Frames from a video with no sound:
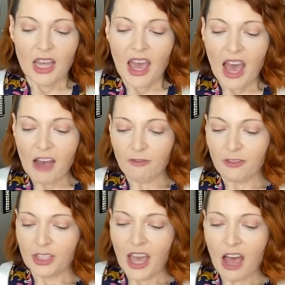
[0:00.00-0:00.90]

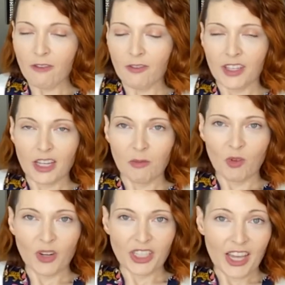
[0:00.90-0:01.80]
half of it I'm
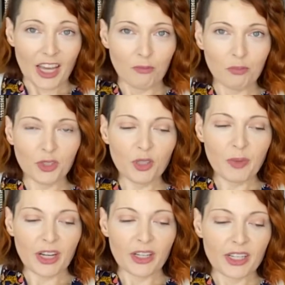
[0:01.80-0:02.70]
going to add
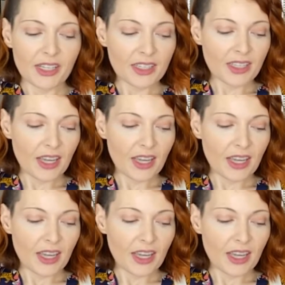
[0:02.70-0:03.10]
blueberries